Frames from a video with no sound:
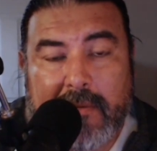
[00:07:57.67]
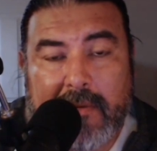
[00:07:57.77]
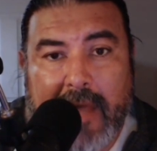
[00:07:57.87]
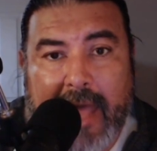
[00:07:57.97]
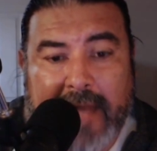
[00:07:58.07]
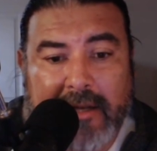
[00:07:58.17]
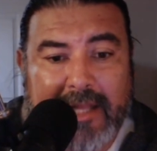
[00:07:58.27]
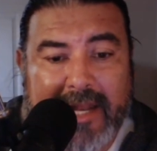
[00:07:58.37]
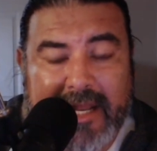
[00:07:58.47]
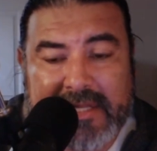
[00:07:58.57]

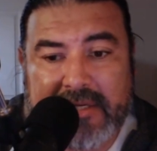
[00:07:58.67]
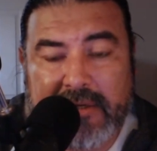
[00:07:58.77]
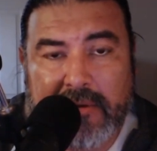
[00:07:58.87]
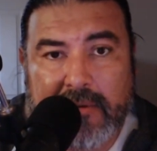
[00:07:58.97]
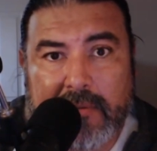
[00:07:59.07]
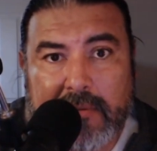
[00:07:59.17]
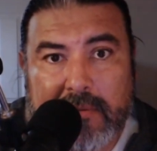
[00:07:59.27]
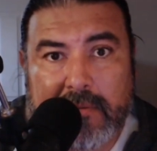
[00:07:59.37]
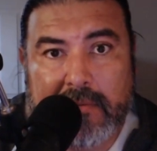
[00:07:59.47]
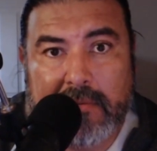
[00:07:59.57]
analytics to
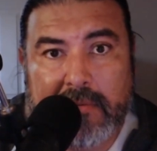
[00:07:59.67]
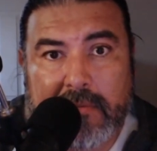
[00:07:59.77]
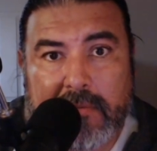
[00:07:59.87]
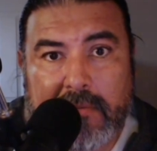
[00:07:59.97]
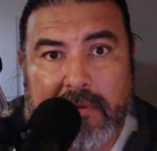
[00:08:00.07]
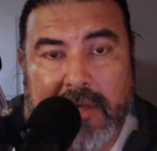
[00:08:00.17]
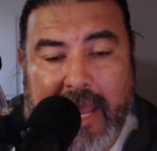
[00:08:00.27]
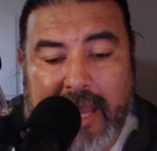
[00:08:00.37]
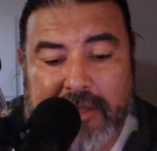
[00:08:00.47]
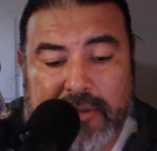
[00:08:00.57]

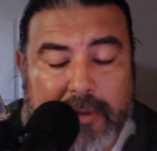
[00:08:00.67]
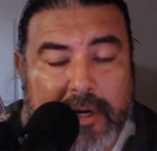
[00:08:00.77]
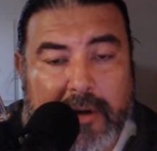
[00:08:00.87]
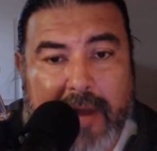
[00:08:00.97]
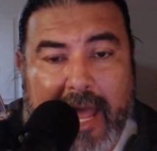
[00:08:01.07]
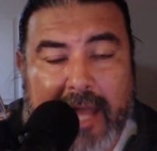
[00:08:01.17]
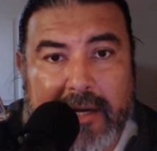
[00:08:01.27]
gauge where you're at